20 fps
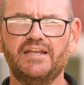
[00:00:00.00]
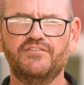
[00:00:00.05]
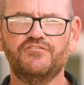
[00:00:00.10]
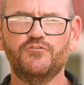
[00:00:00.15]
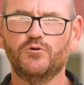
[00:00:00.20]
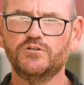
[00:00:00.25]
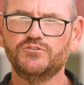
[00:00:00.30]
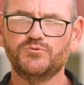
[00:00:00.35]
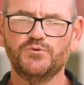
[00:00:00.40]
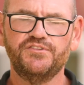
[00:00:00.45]
And of
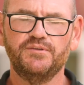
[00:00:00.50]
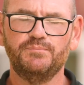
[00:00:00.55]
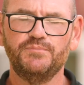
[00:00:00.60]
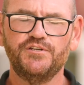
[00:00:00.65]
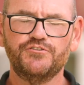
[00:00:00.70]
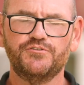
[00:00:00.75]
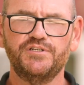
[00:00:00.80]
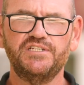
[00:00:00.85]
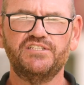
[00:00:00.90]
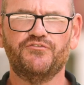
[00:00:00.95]
course, with the
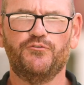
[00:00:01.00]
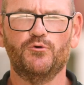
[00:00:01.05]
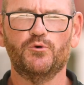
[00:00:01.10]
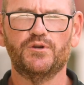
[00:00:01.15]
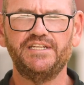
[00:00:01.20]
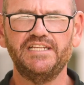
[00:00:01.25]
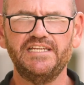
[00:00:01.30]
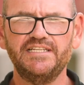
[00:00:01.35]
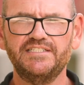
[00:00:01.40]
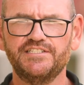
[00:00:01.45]
Matrice
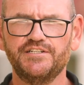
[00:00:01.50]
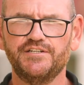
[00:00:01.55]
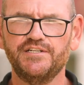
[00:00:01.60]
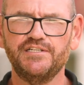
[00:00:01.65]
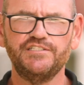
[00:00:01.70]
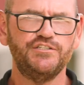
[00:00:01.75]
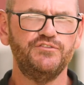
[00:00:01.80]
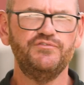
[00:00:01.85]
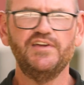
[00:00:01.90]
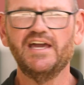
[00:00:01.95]
4D
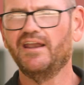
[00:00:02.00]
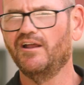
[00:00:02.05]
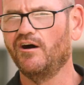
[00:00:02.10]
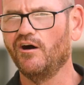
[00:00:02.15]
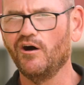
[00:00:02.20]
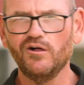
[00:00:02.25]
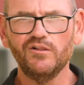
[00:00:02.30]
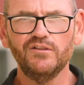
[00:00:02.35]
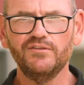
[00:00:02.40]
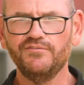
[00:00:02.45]
series, you've got
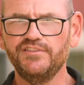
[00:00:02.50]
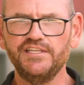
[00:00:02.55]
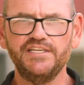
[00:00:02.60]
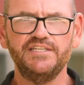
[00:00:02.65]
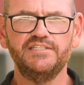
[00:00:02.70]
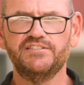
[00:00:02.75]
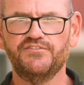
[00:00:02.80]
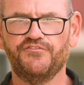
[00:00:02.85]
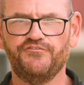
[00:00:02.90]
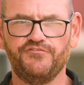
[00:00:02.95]
all of
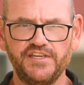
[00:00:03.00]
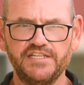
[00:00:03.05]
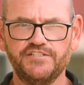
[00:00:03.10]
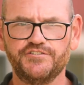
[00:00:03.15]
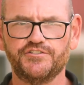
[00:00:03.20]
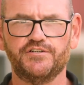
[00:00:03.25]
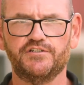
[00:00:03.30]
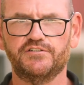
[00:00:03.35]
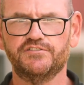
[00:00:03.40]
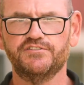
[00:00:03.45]
these
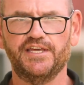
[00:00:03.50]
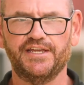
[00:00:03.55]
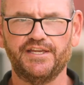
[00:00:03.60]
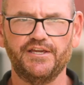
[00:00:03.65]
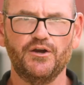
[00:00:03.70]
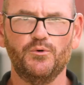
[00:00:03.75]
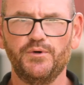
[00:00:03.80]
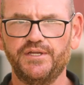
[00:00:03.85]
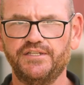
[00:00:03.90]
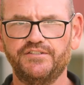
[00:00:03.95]
features that
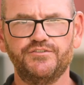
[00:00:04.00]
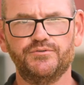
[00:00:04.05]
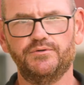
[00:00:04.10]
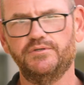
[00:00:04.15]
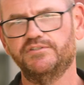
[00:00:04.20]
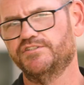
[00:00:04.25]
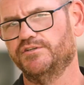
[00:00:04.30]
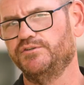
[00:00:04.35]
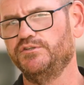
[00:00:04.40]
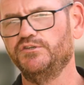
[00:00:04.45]
go into
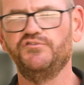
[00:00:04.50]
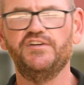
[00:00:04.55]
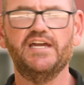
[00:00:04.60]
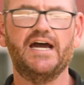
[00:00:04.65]
it. So you've